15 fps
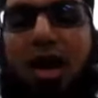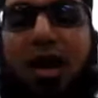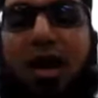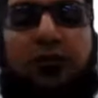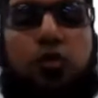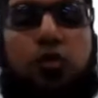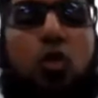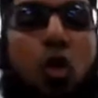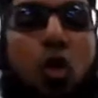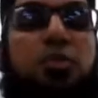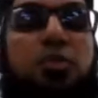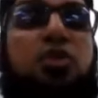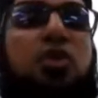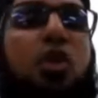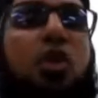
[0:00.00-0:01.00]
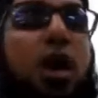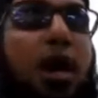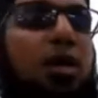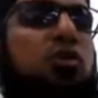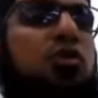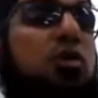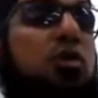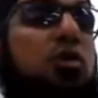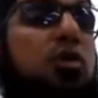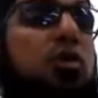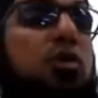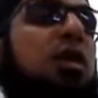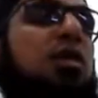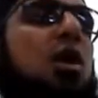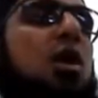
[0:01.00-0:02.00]
have to open your heart to the
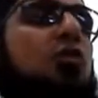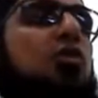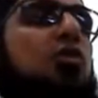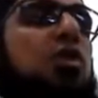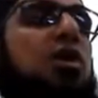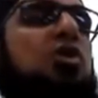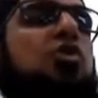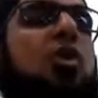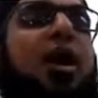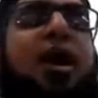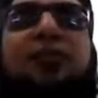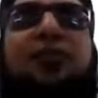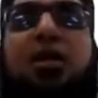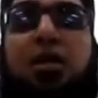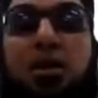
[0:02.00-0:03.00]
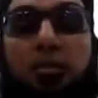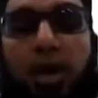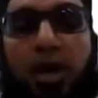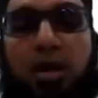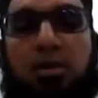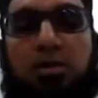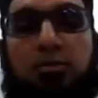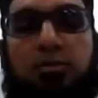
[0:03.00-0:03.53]
Quran for it to have that impact.